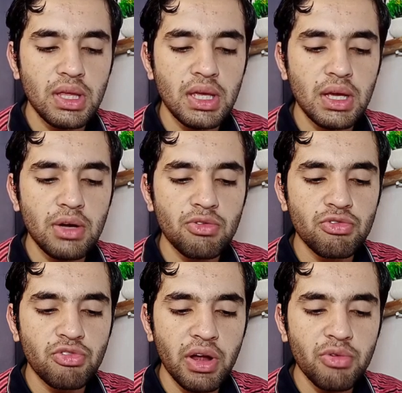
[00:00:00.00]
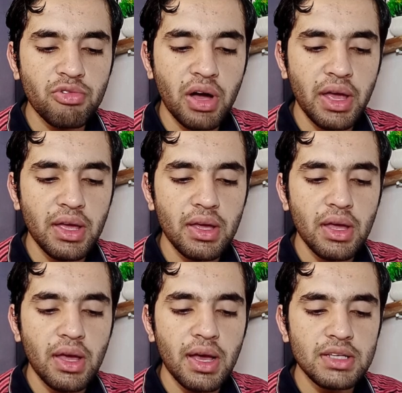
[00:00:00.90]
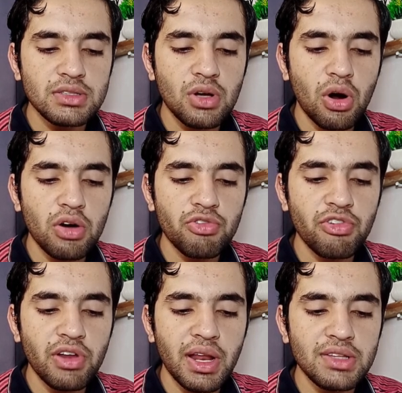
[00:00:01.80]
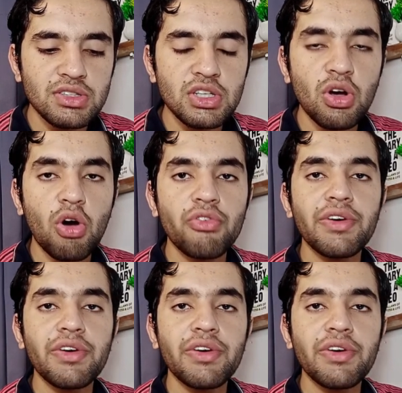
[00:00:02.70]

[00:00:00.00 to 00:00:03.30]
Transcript: the 1Y has got valency